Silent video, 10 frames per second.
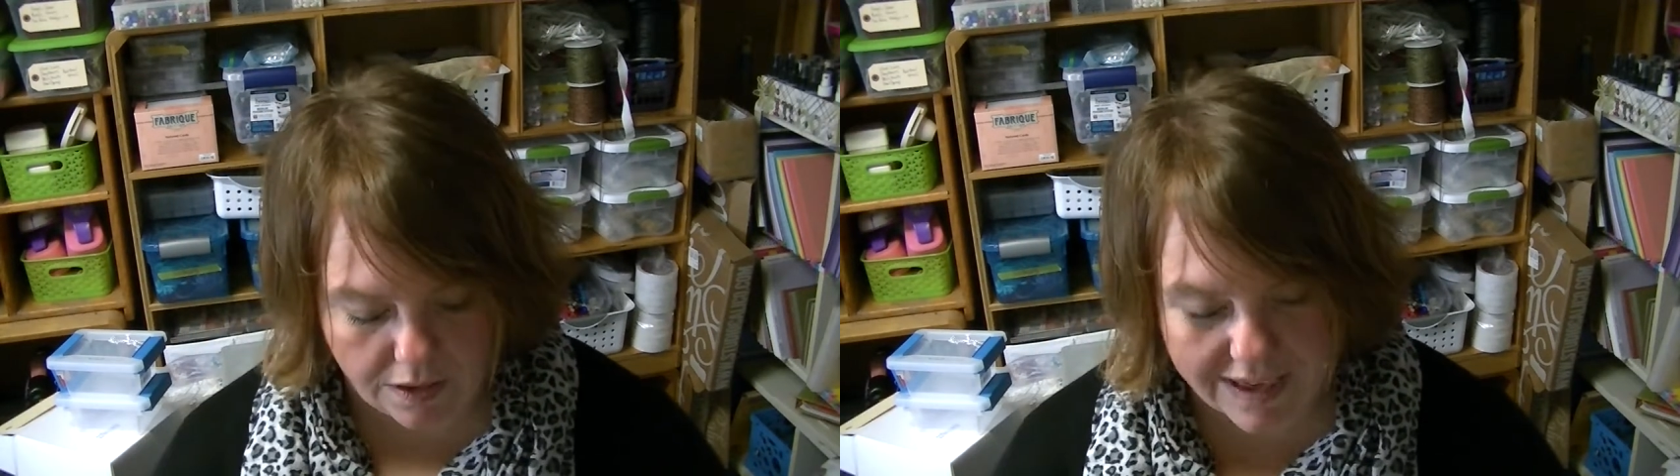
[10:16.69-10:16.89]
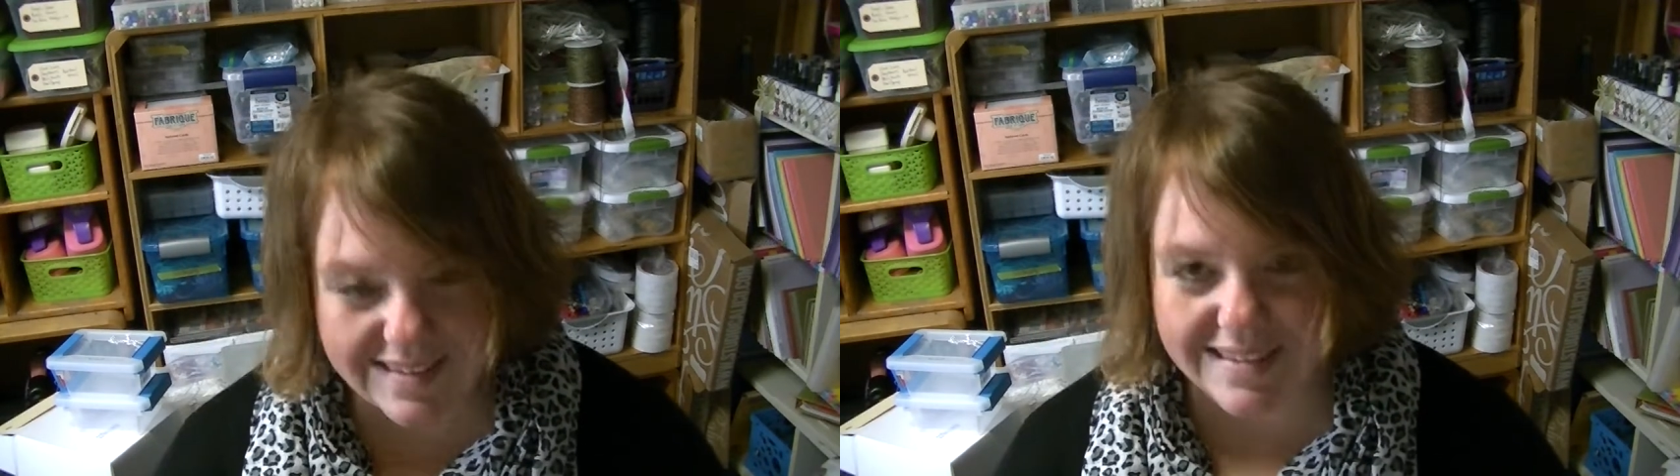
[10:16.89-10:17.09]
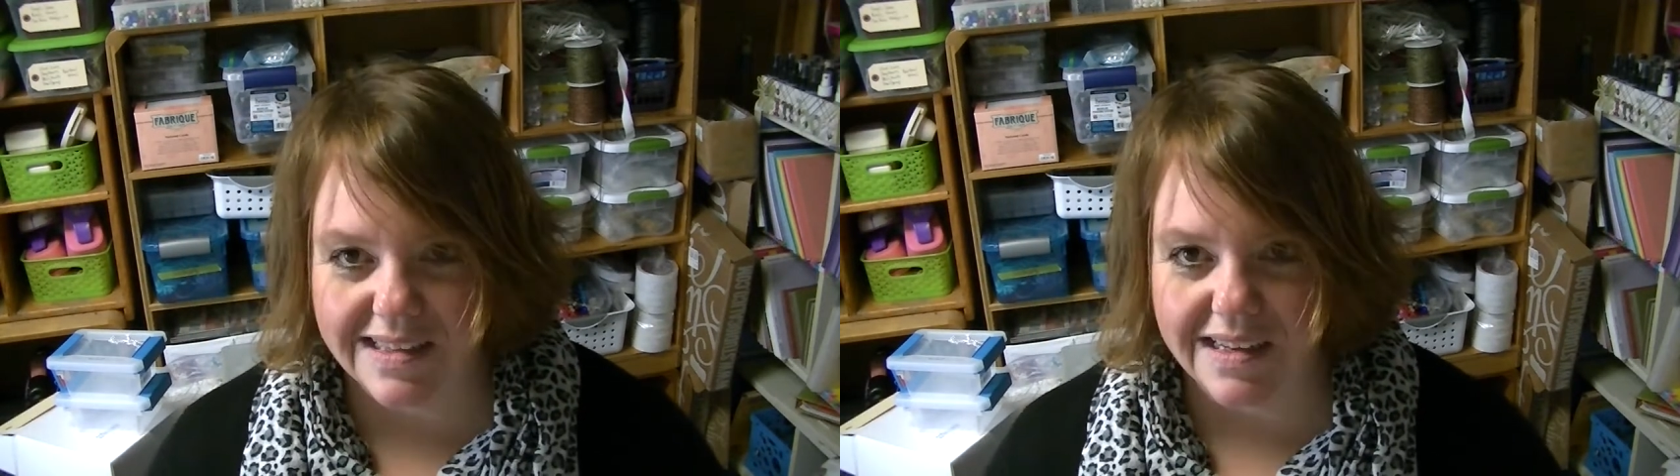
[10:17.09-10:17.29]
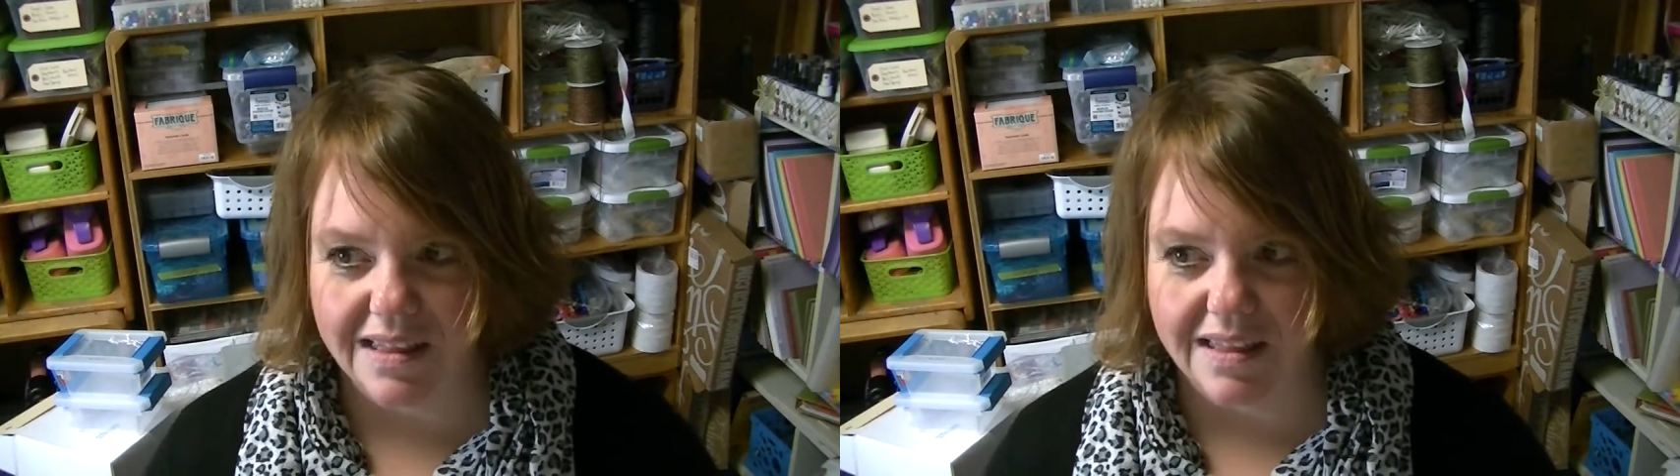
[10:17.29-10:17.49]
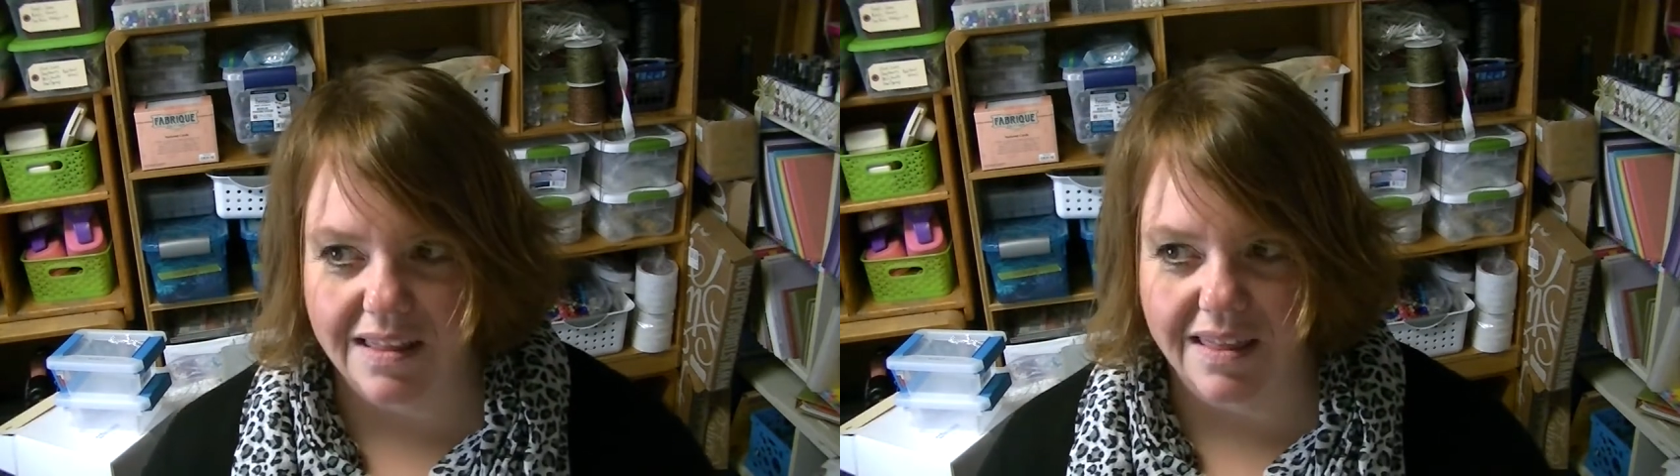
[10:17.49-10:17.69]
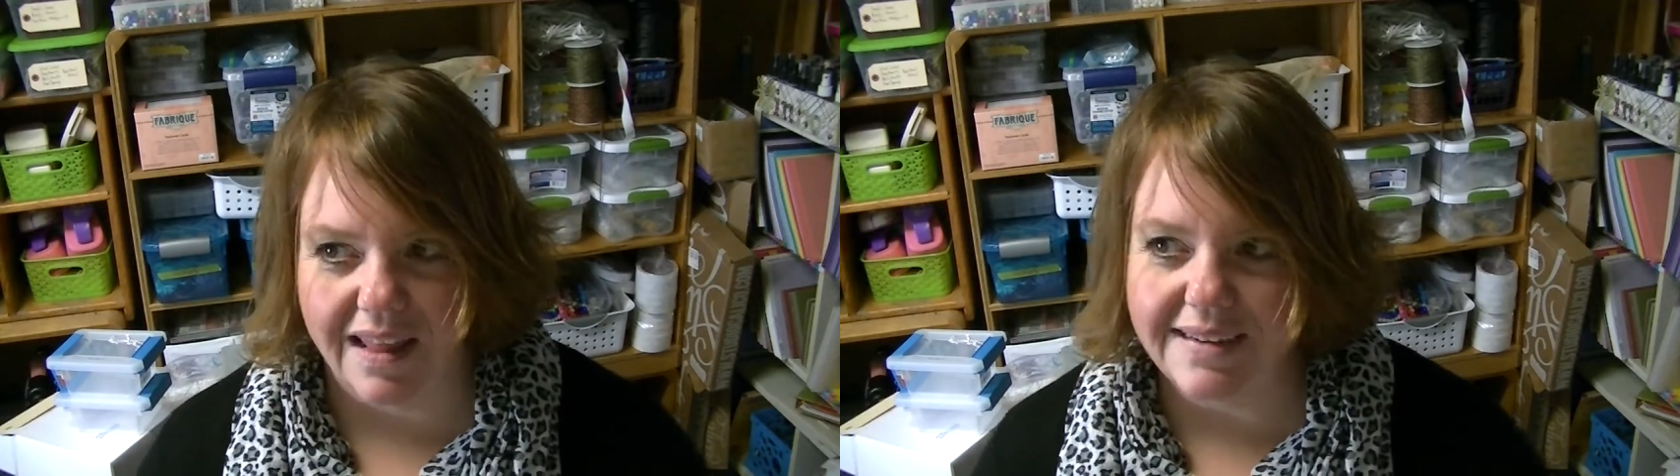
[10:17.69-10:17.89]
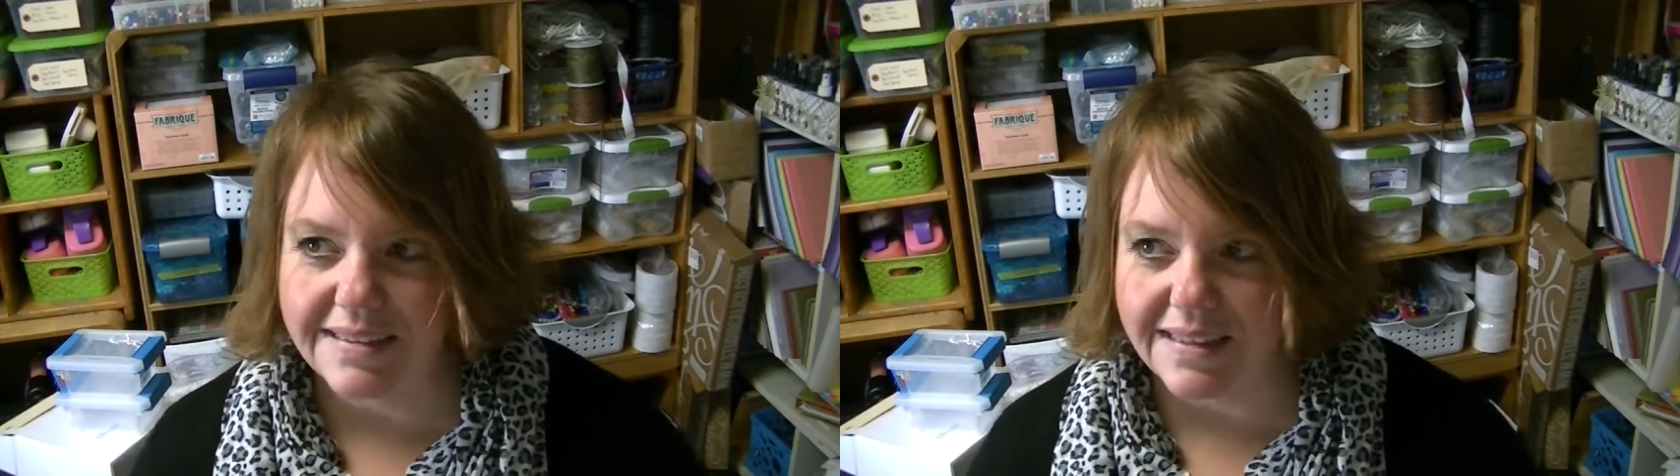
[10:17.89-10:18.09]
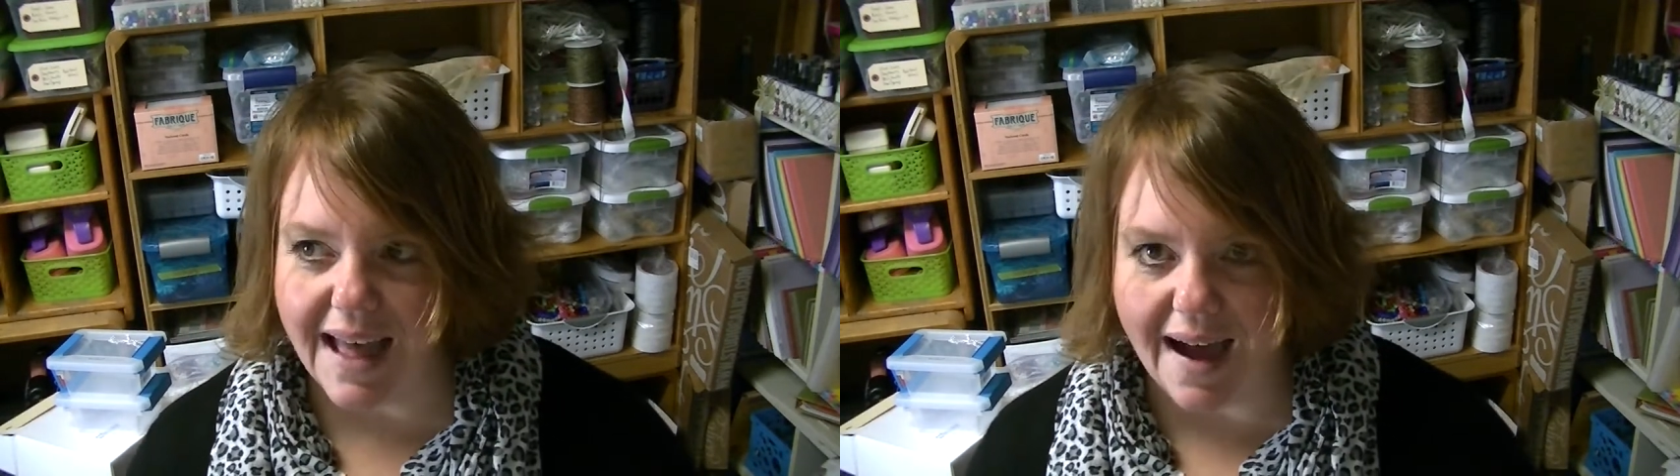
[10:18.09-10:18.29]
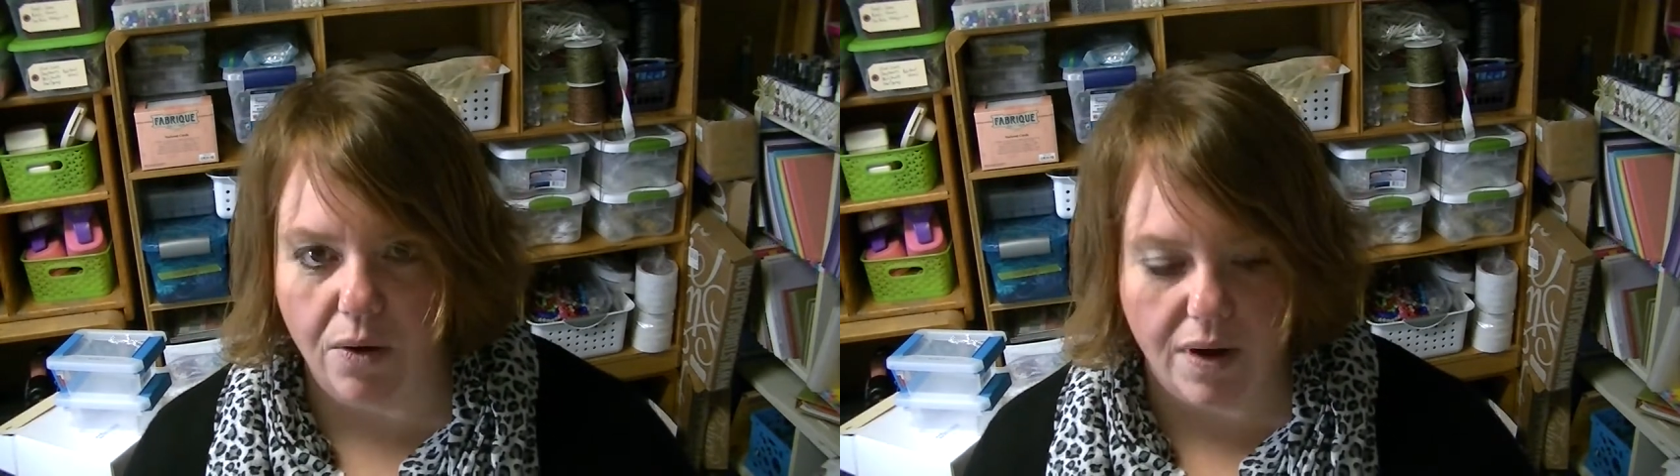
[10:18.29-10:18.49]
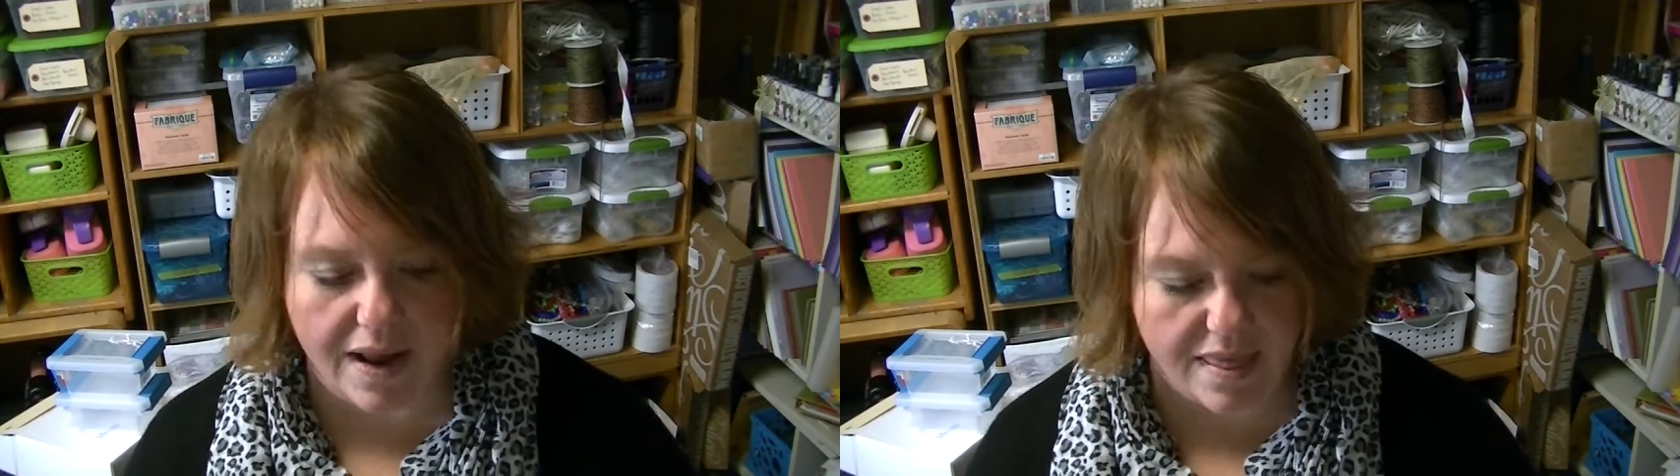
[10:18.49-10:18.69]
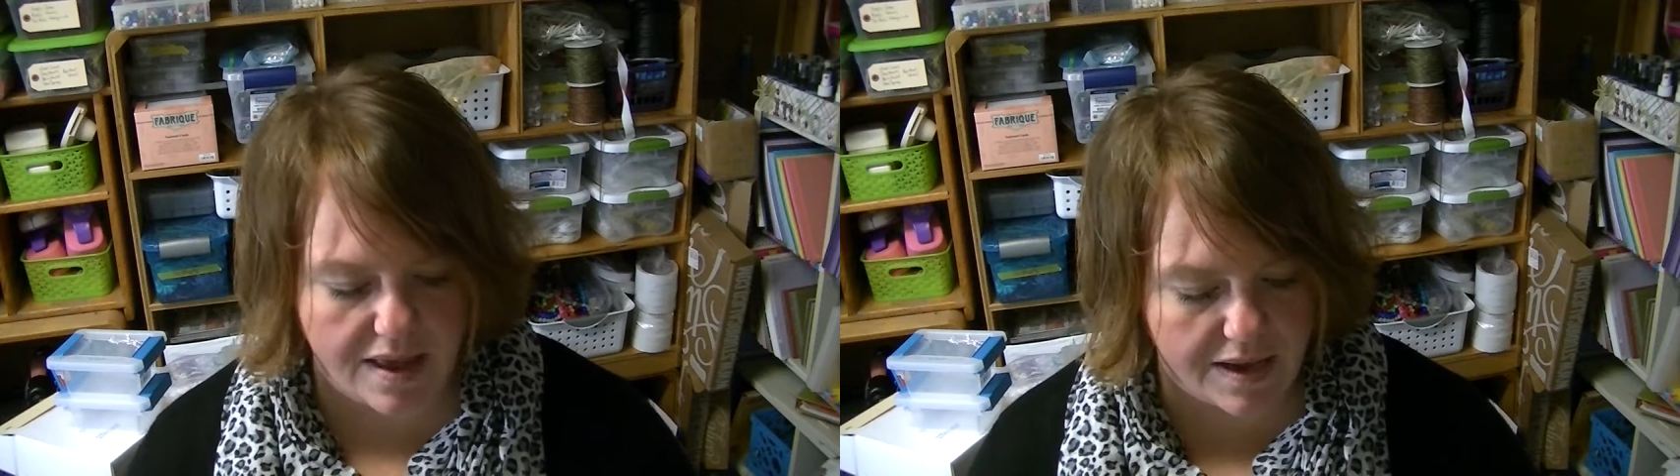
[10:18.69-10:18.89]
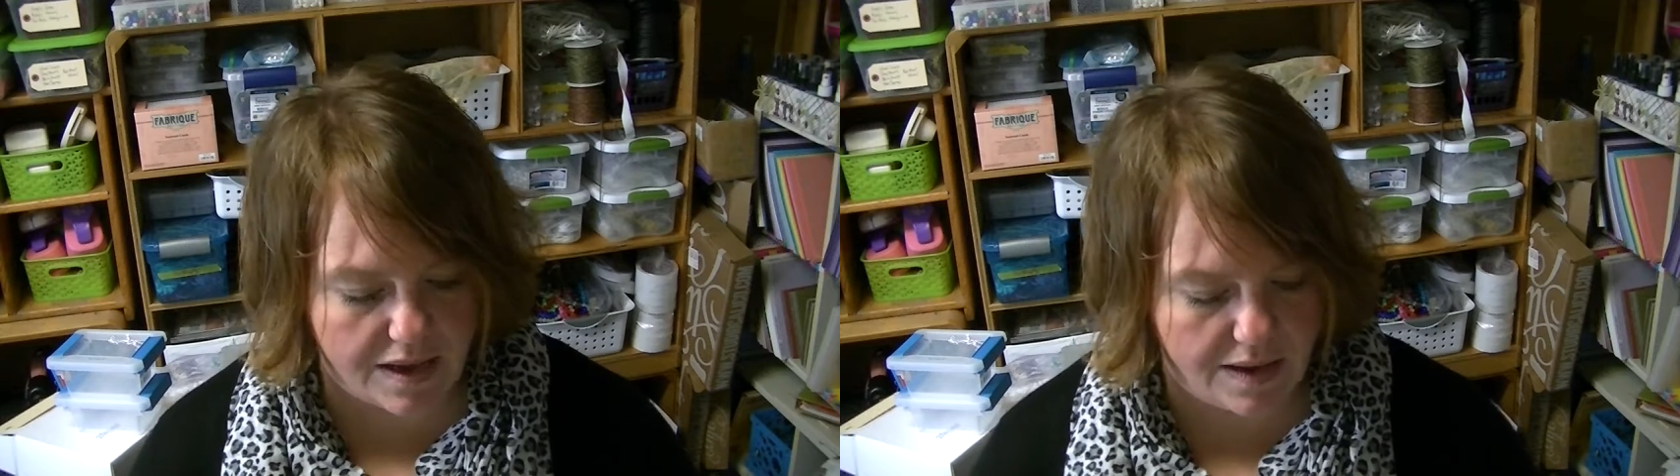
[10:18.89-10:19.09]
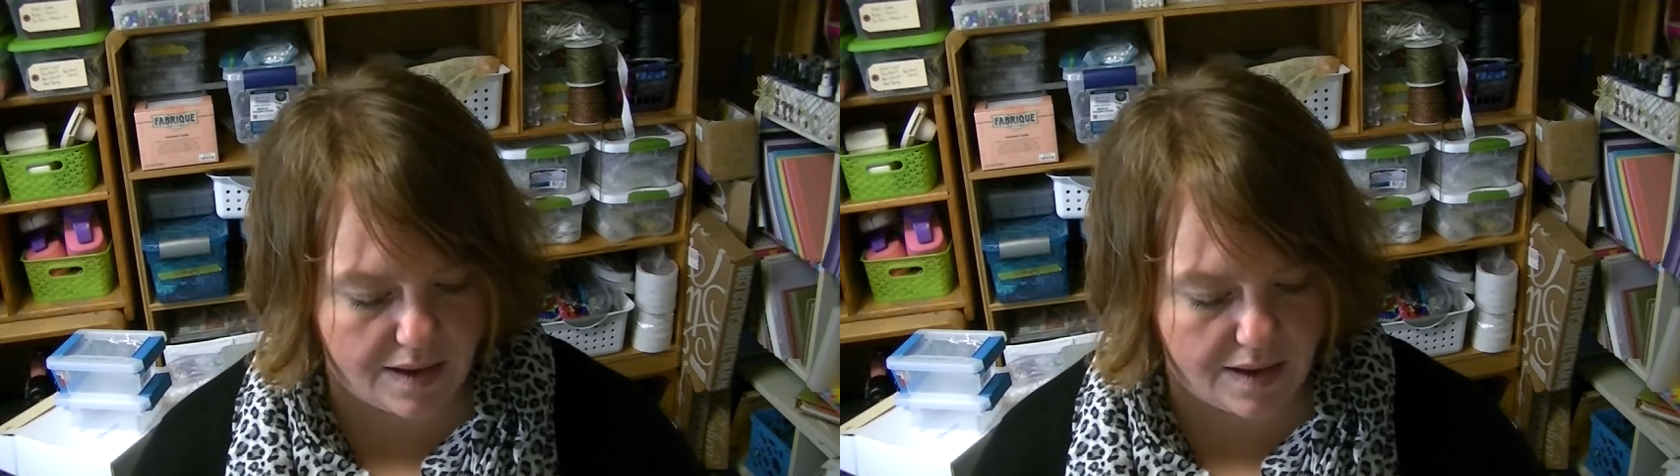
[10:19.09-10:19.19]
It's less loud, I think,